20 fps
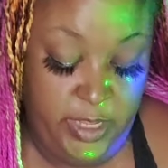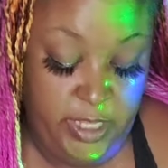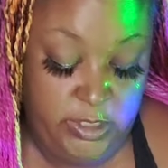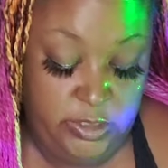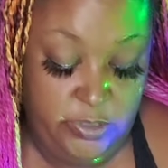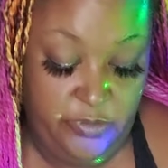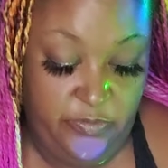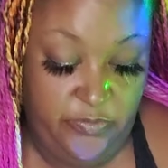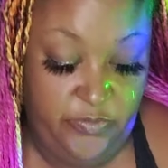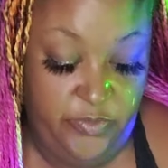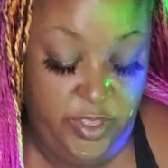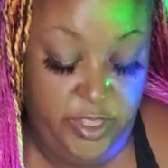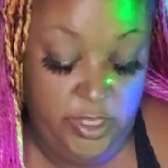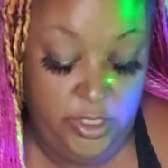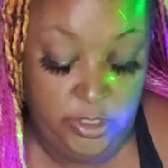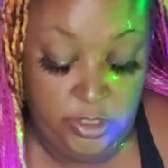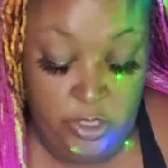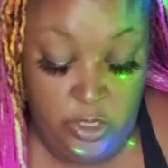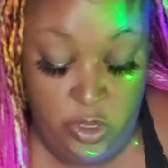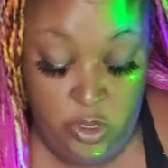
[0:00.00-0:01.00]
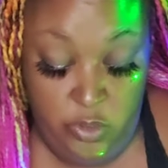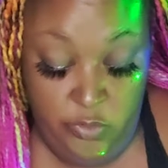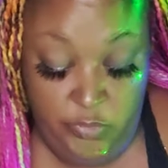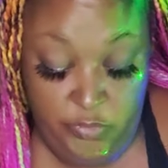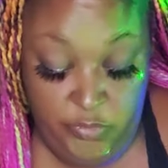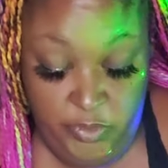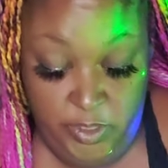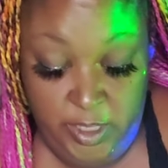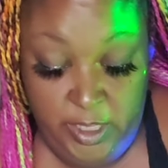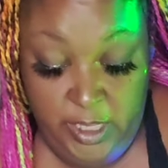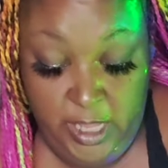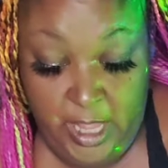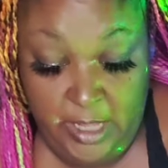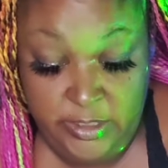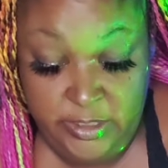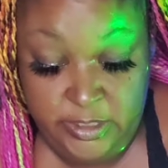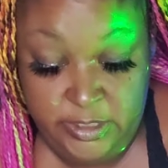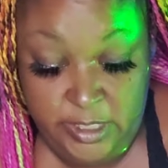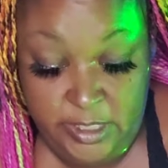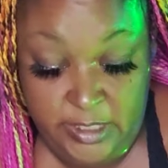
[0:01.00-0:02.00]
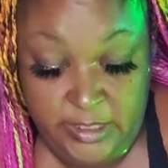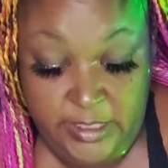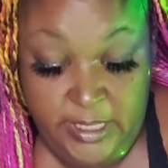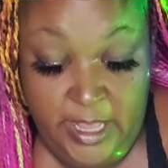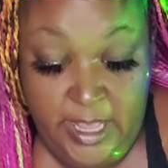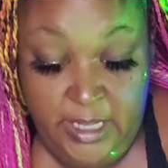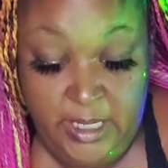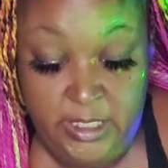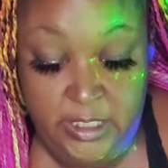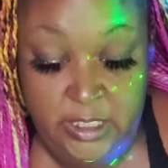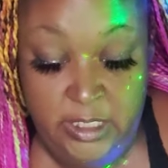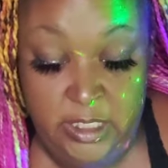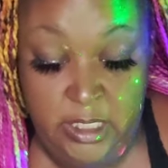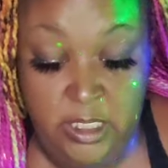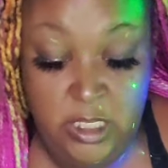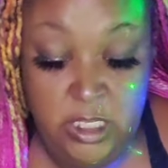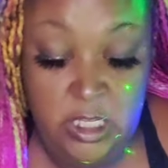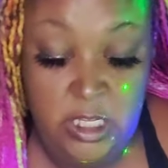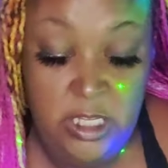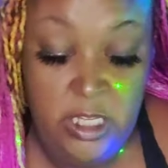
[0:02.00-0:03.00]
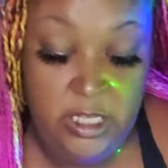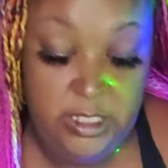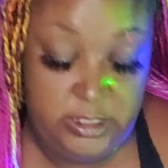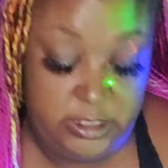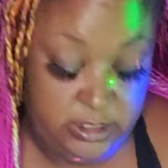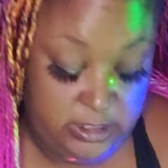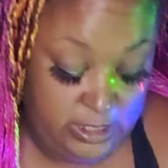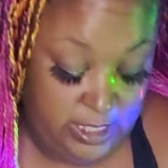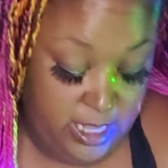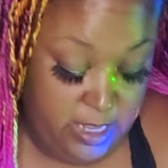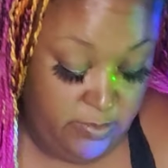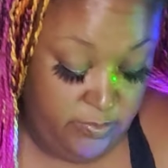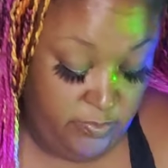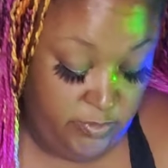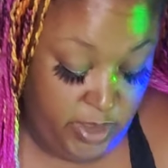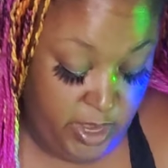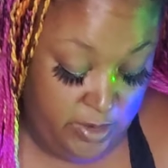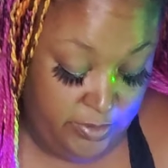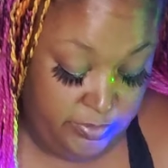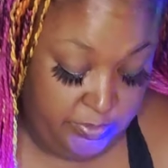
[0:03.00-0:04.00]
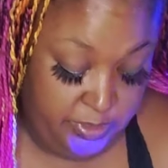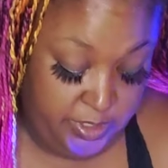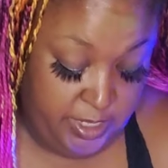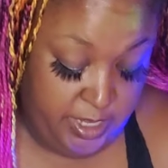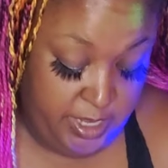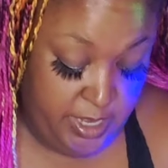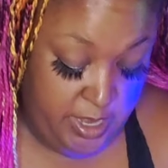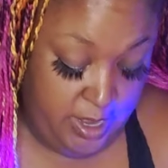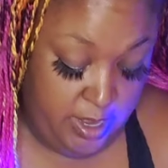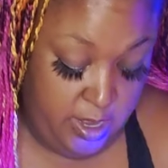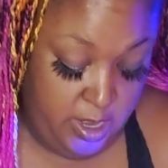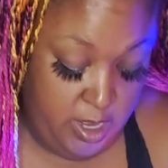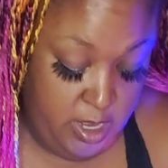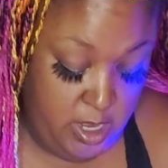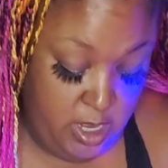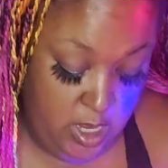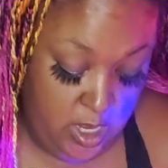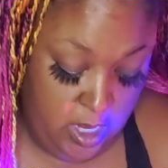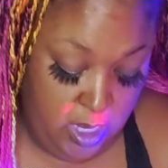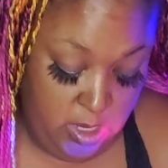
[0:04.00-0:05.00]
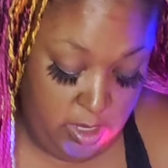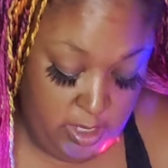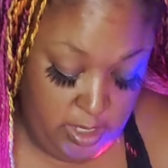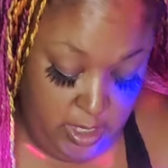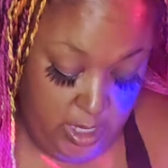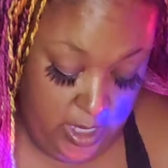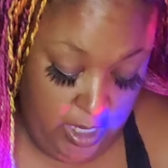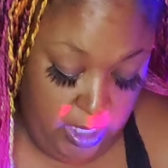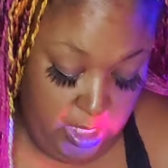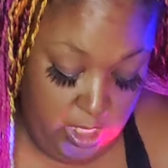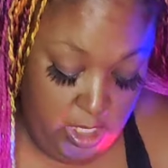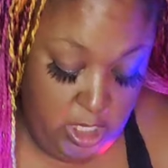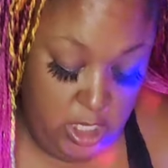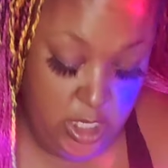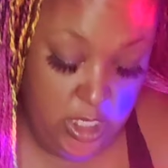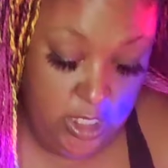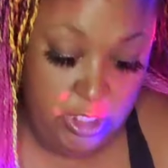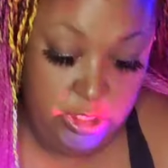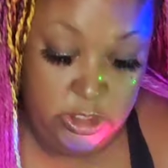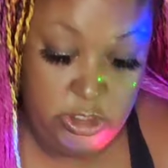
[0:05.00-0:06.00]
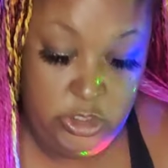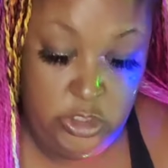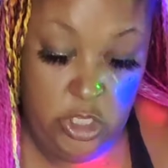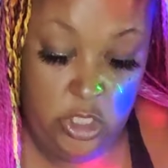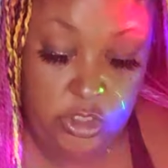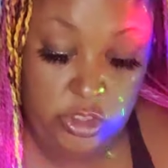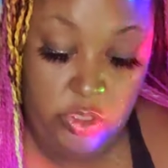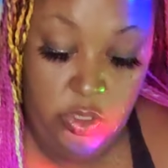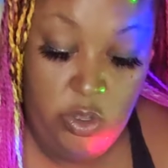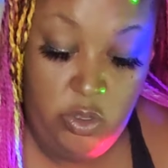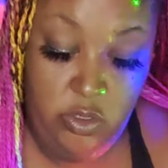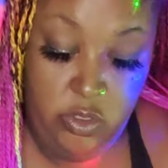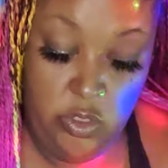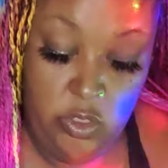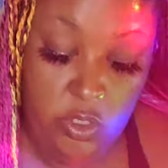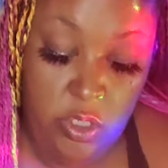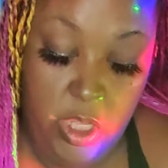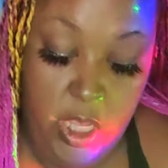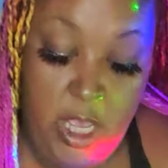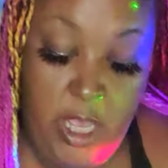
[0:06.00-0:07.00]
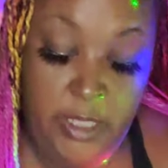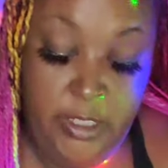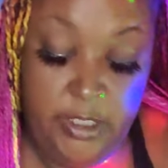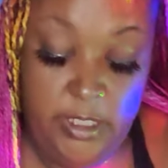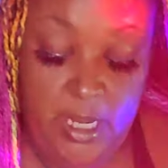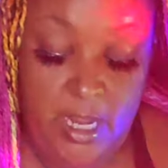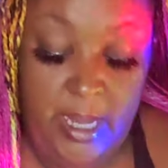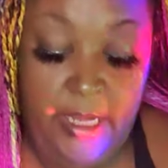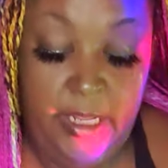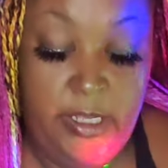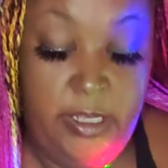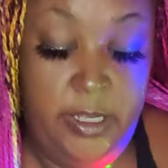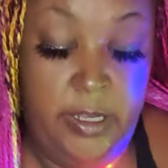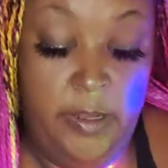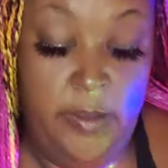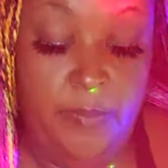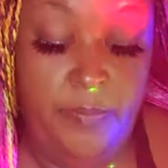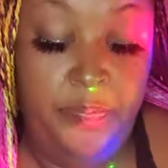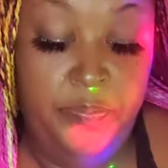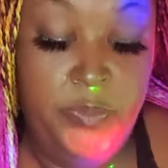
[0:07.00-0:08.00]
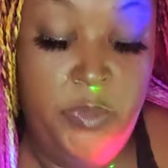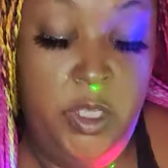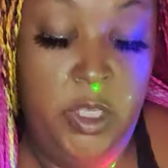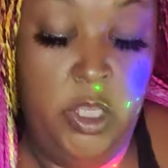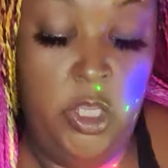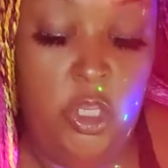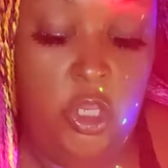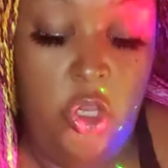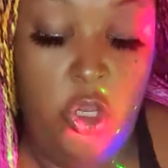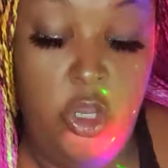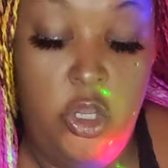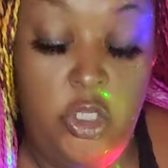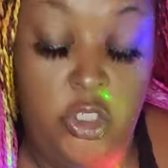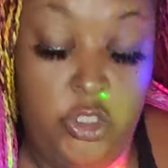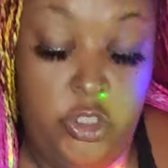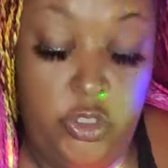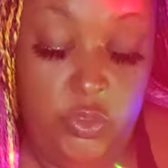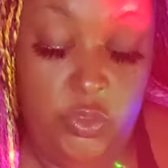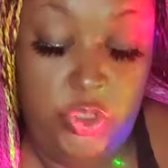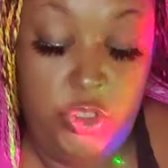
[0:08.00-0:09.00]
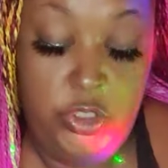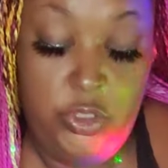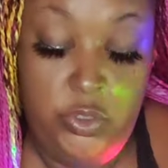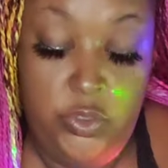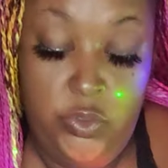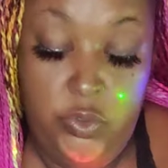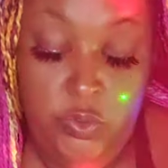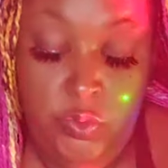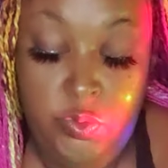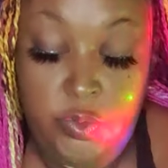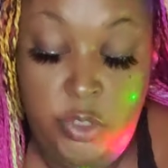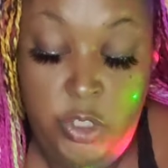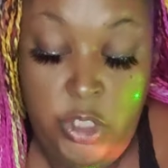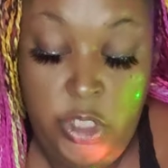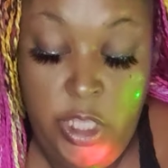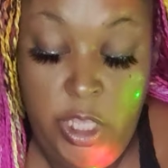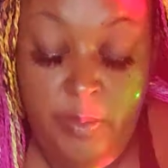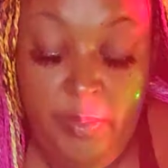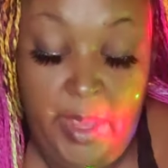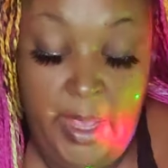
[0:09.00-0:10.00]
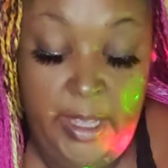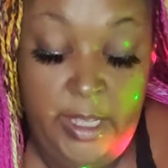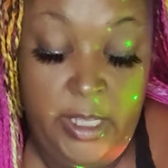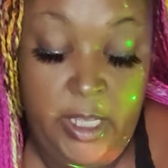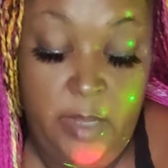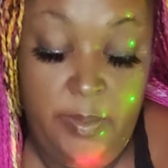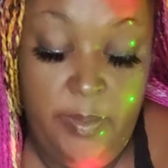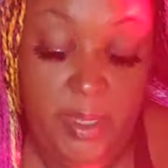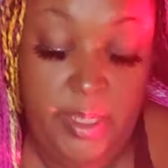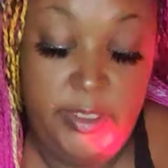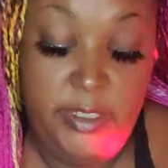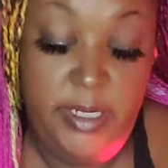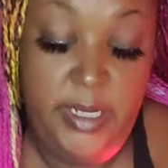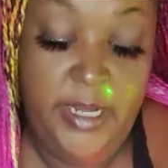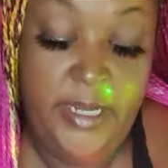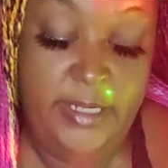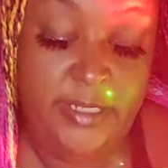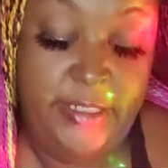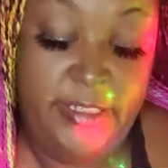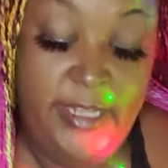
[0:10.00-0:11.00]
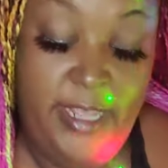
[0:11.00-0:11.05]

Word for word: That's a fentanyl thing. I'll take that under the escape route there. Okay. And this is also under that um, gone too soon. It might come under there.